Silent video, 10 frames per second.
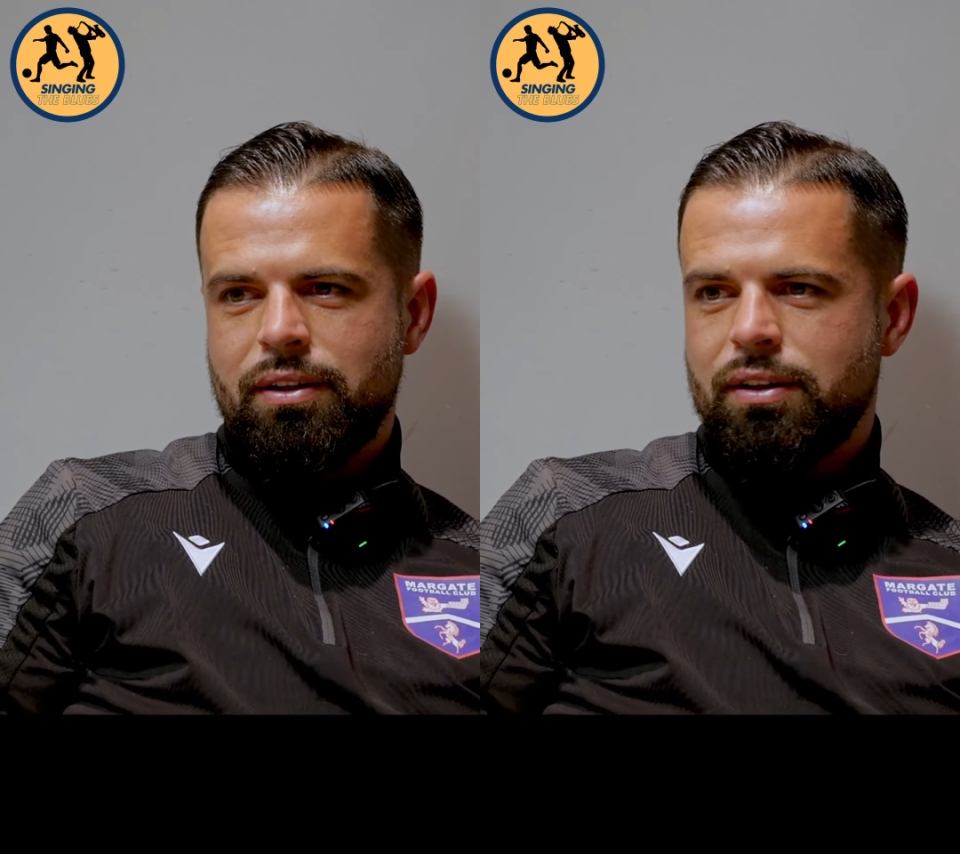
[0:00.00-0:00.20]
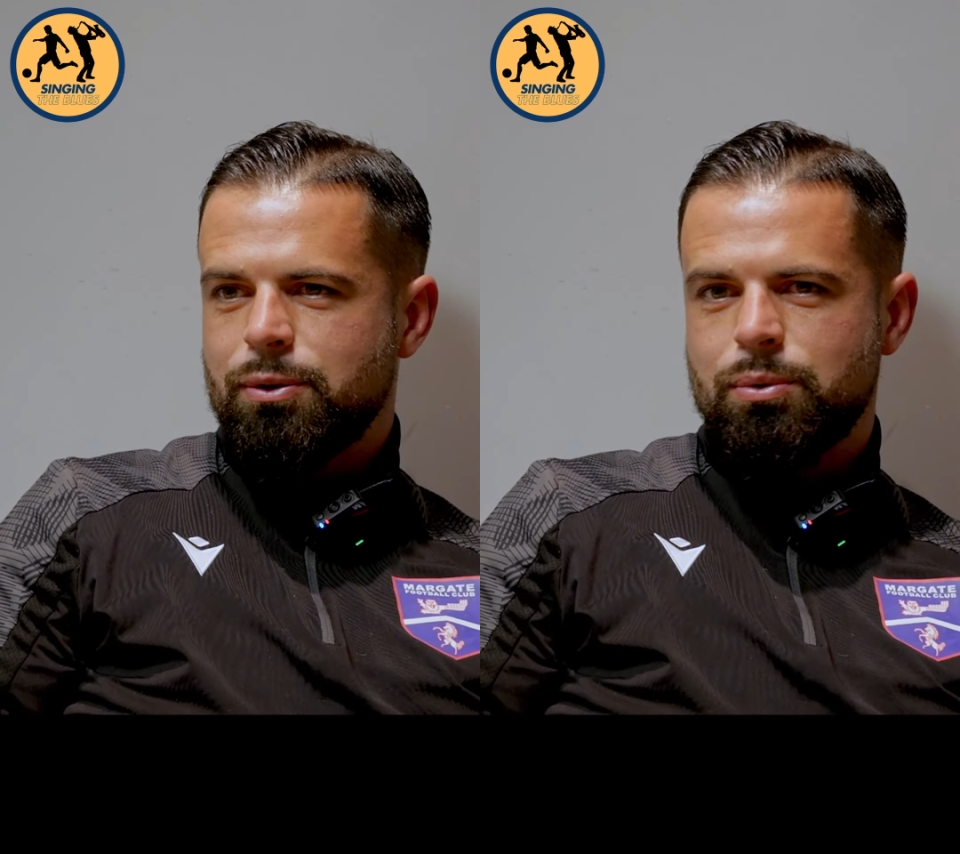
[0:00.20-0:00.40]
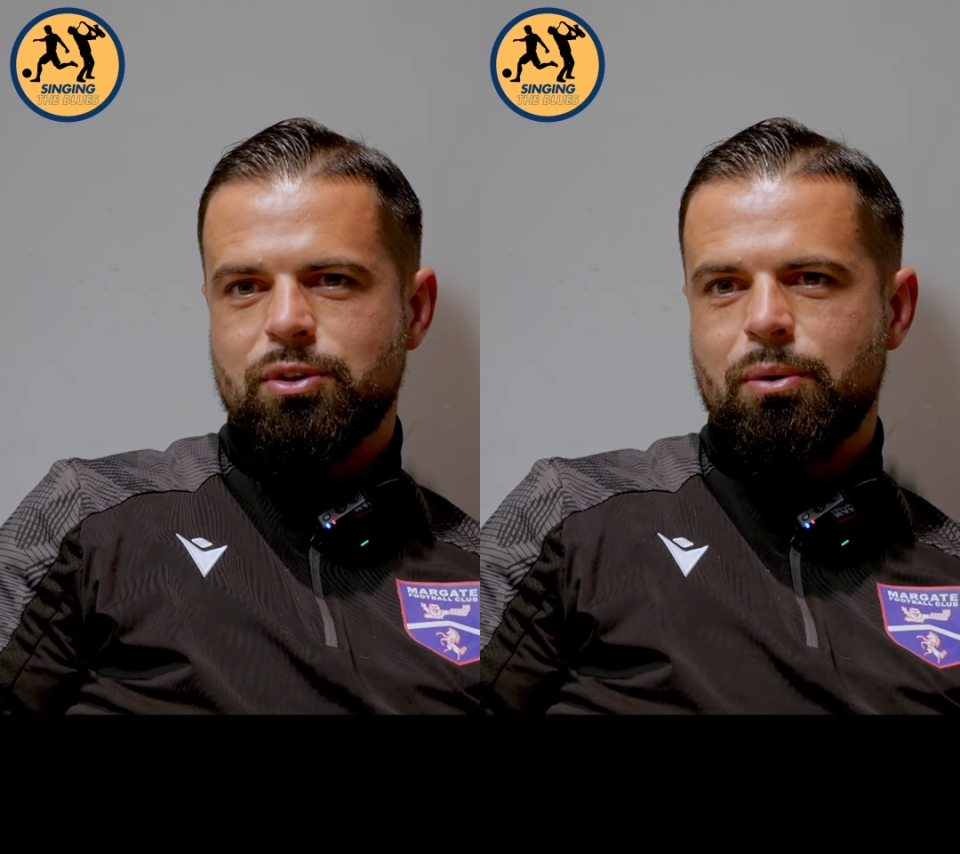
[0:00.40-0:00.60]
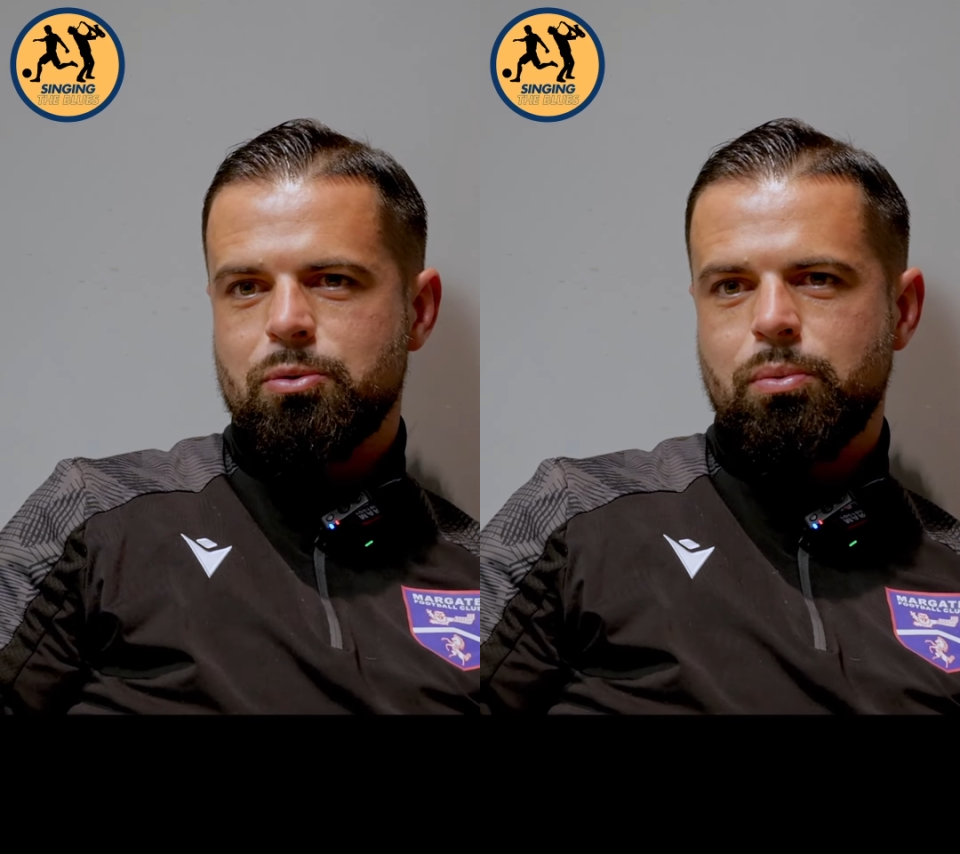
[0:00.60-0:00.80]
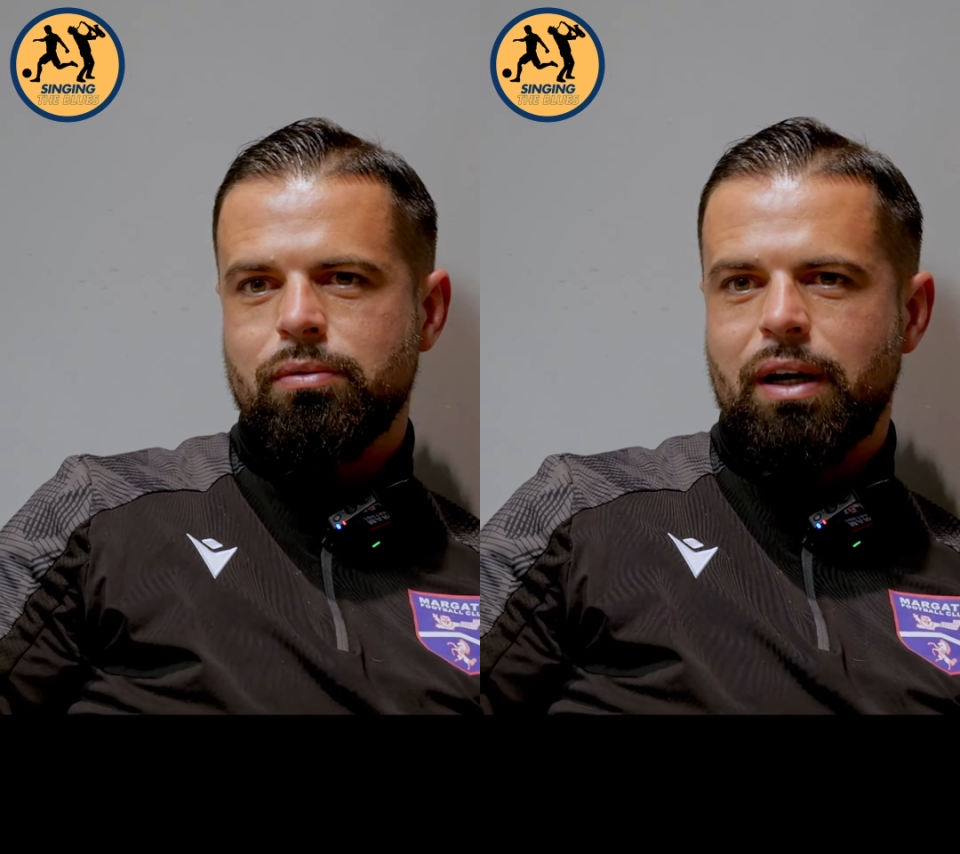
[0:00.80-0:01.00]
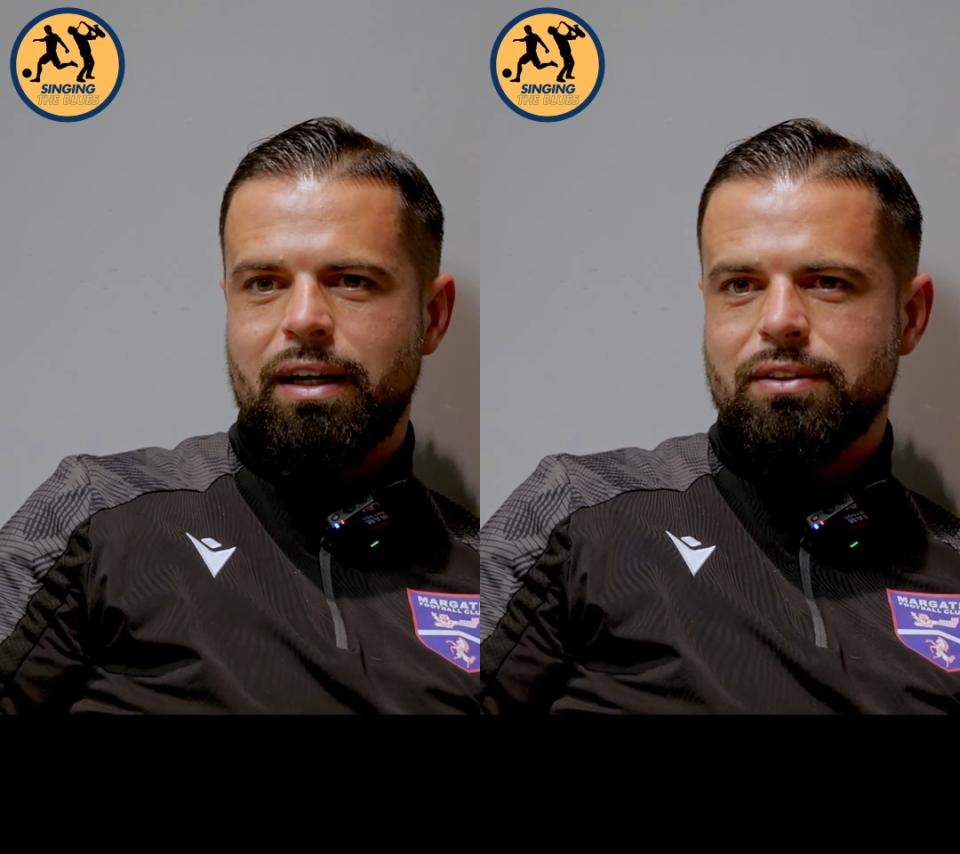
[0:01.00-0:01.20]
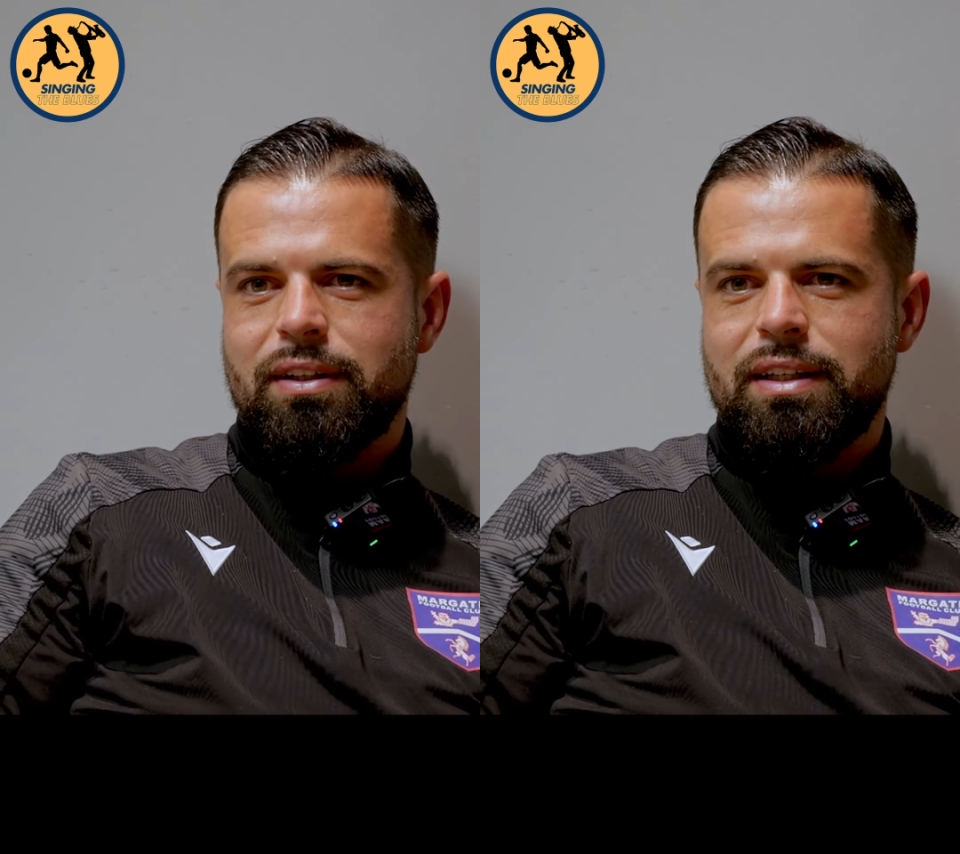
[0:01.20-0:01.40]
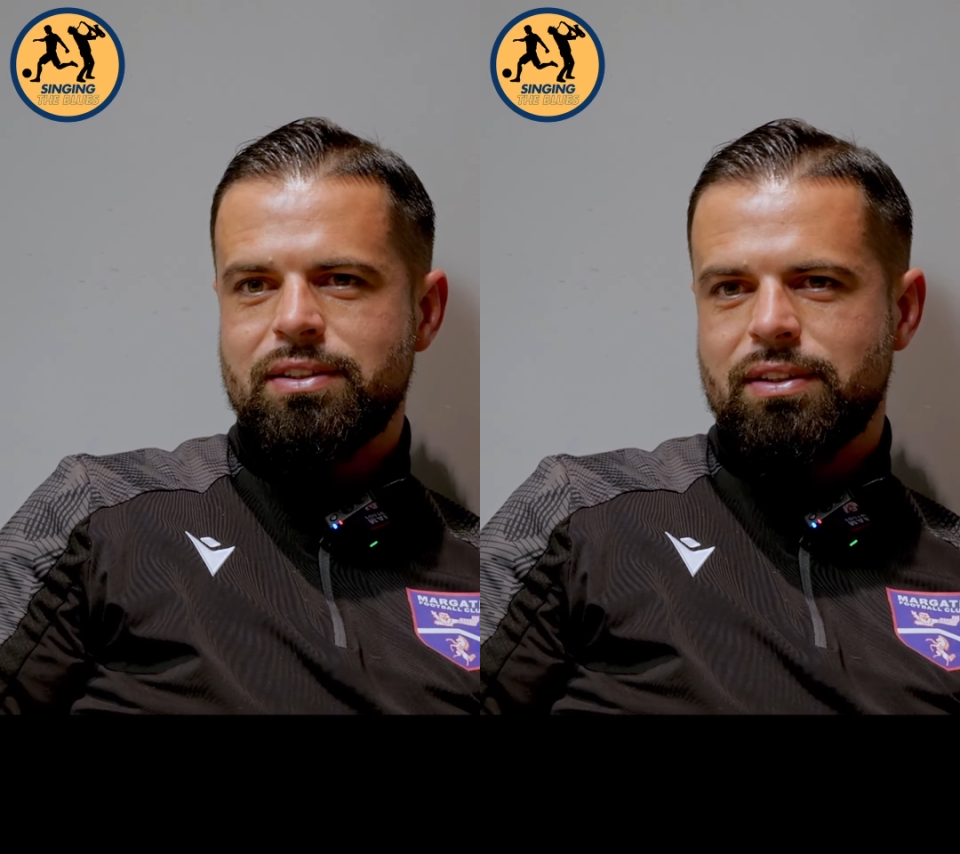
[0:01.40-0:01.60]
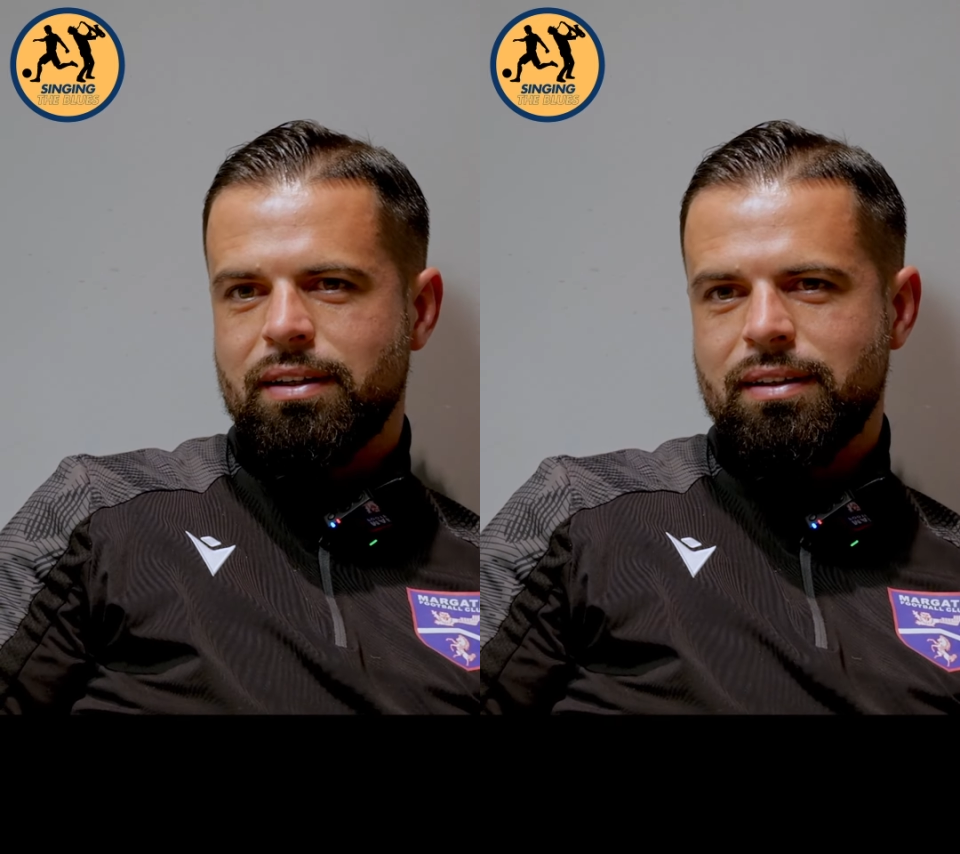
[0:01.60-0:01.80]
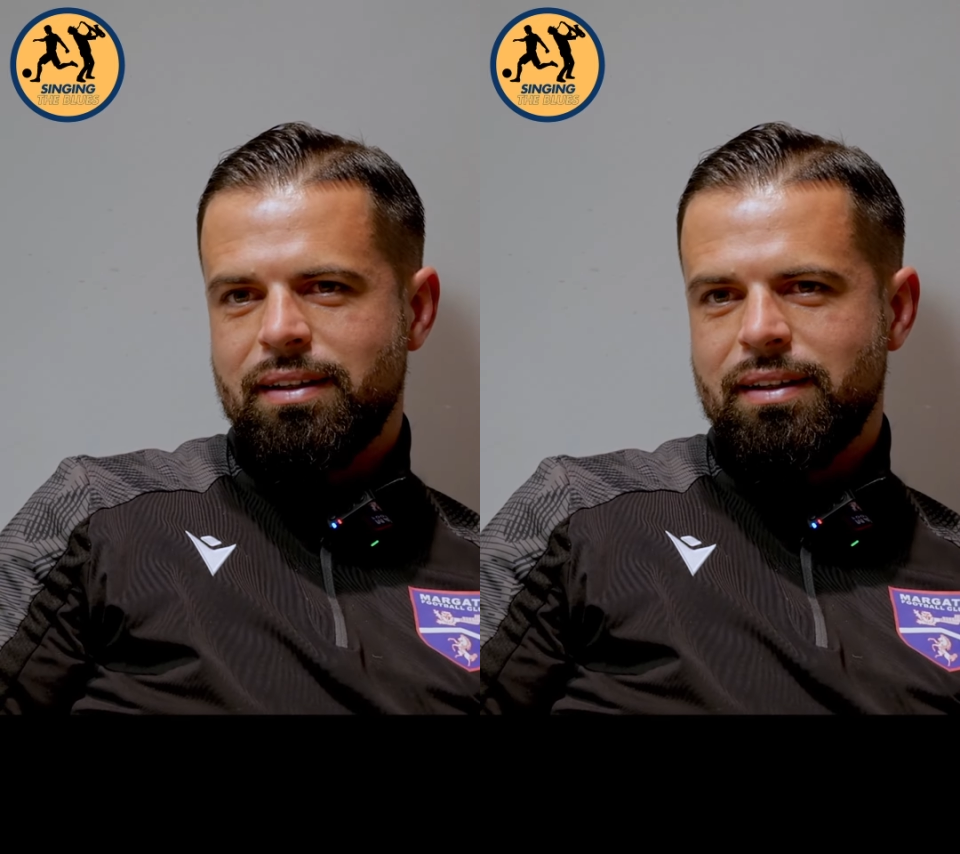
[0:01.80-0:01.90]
things were so much more relaxed and easier.